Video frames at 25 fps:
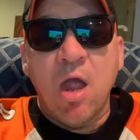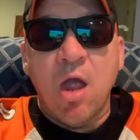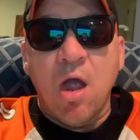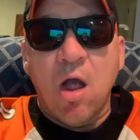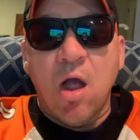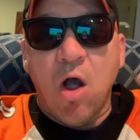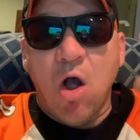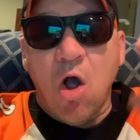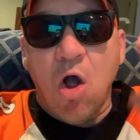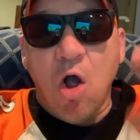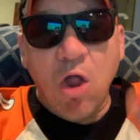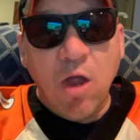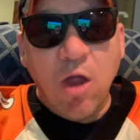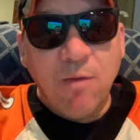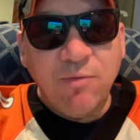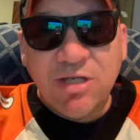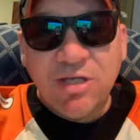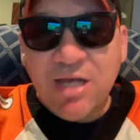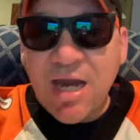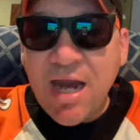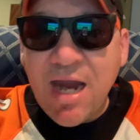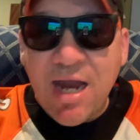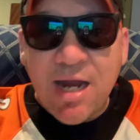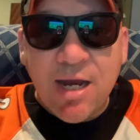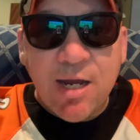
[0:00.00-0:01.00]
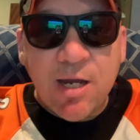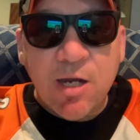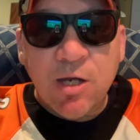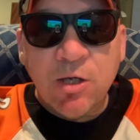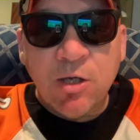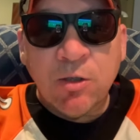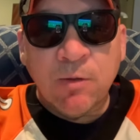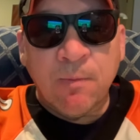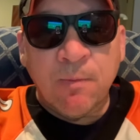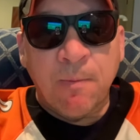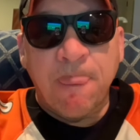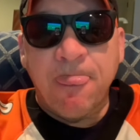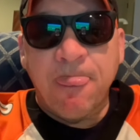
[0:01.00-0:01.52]
All I'm saying
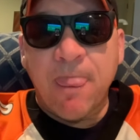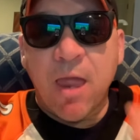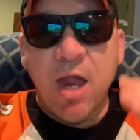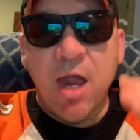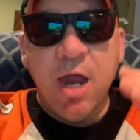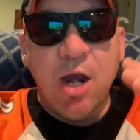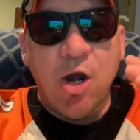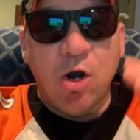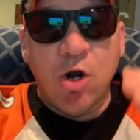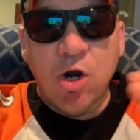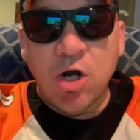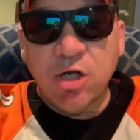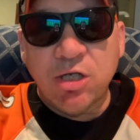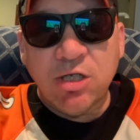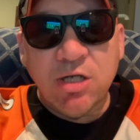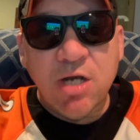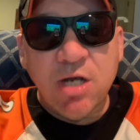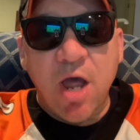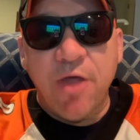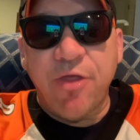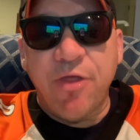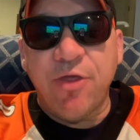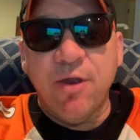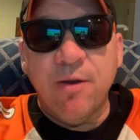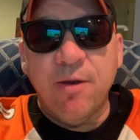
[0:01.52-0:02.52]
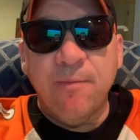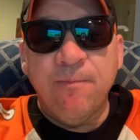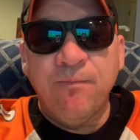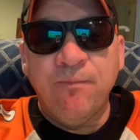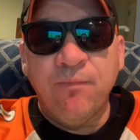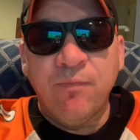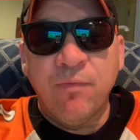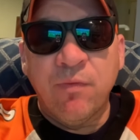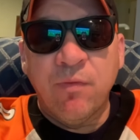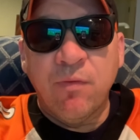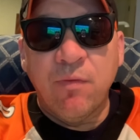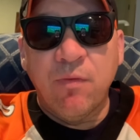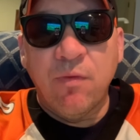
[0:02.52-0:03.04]
is it hurts nothing.
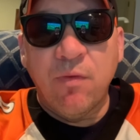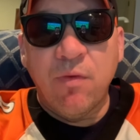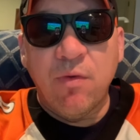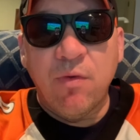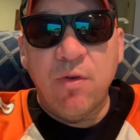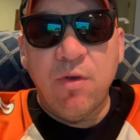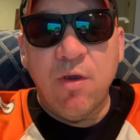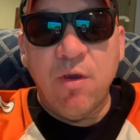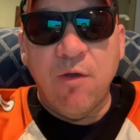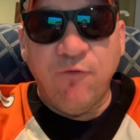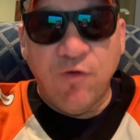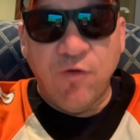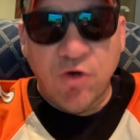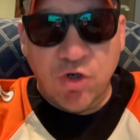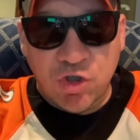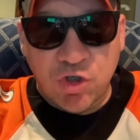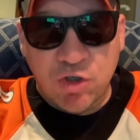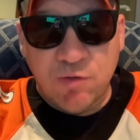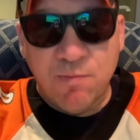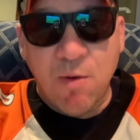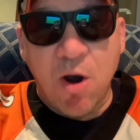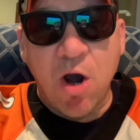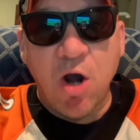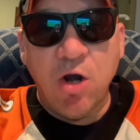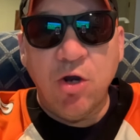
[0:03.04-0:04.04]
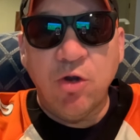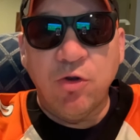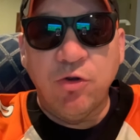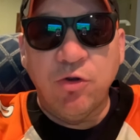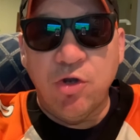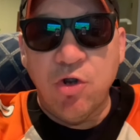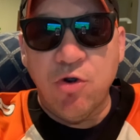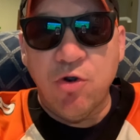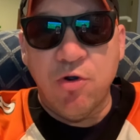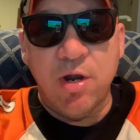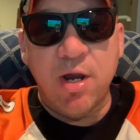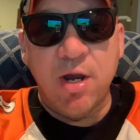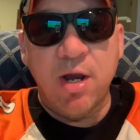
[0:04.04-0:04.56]
If you're smart, you'll
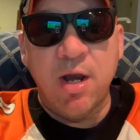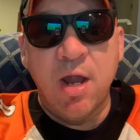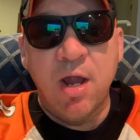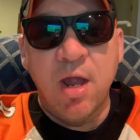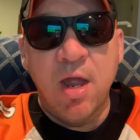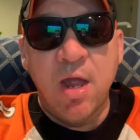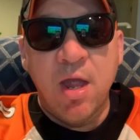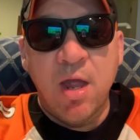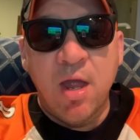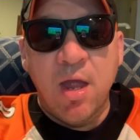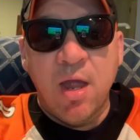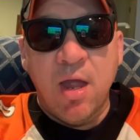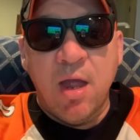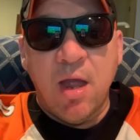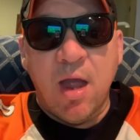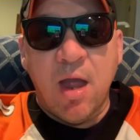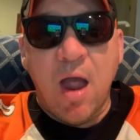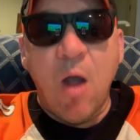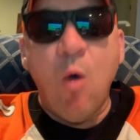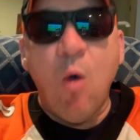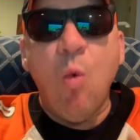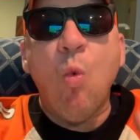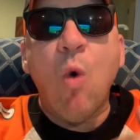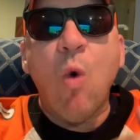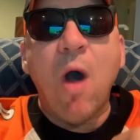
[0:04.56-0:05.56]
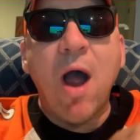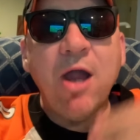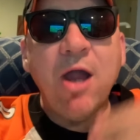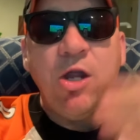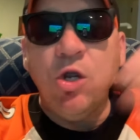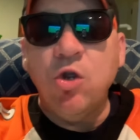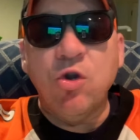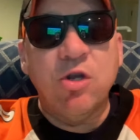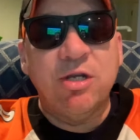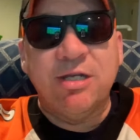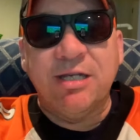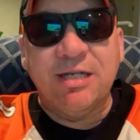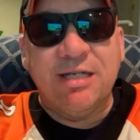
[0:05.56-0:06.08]
do it. I want
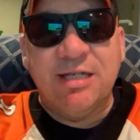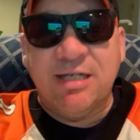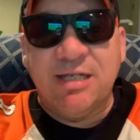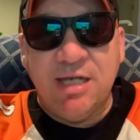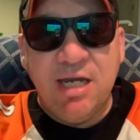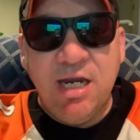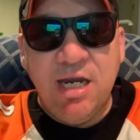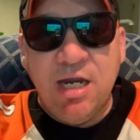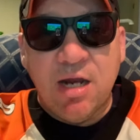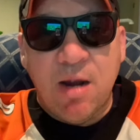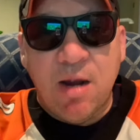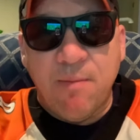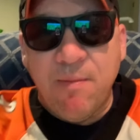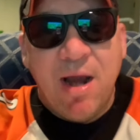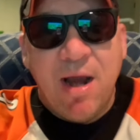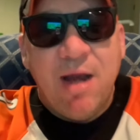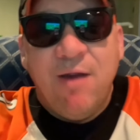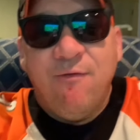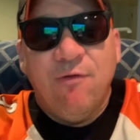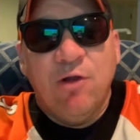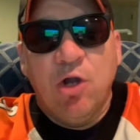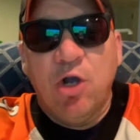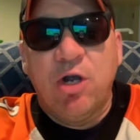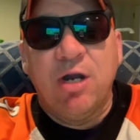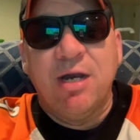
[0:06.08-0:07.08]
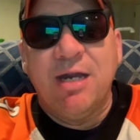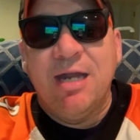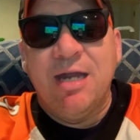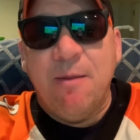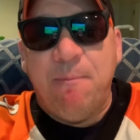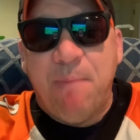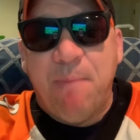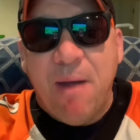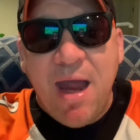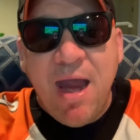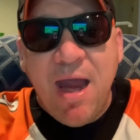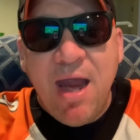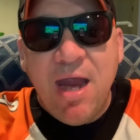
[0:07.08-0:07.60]
you to succeed. I'm not even looking to
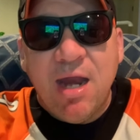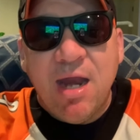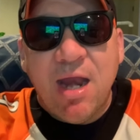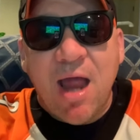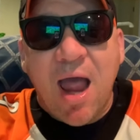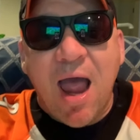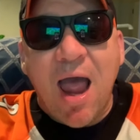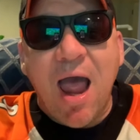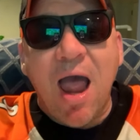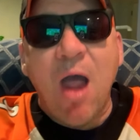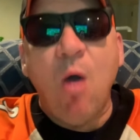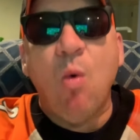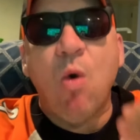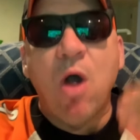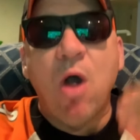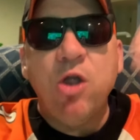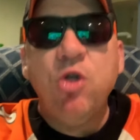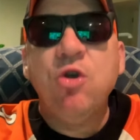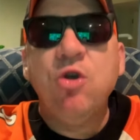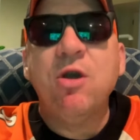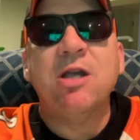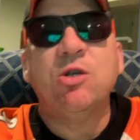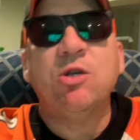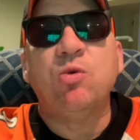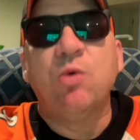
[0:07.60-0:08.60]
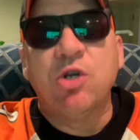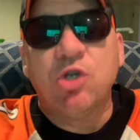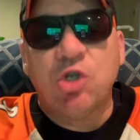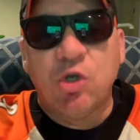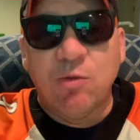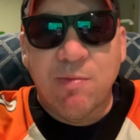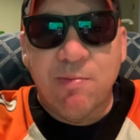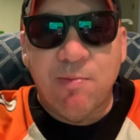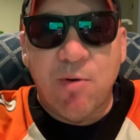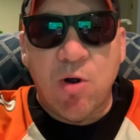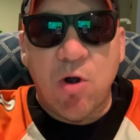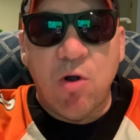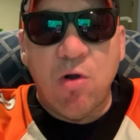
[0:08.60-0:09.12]
get paid. I want you guys to win a
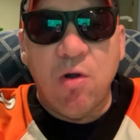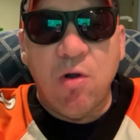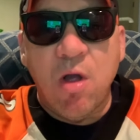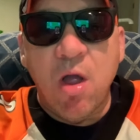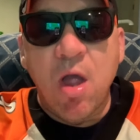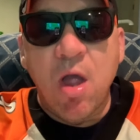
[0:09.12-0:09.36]
Super Bowl.